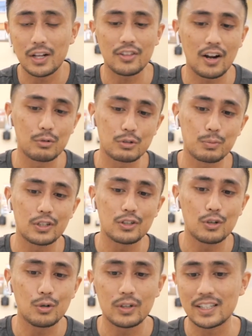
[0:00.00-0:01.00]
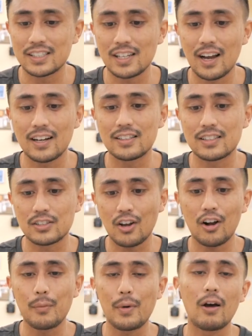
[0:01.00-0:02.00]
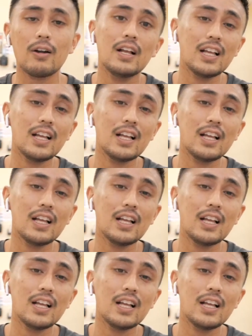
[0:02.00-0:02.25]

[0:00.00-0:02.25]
I thought it was pretty cool and exciting to talk about.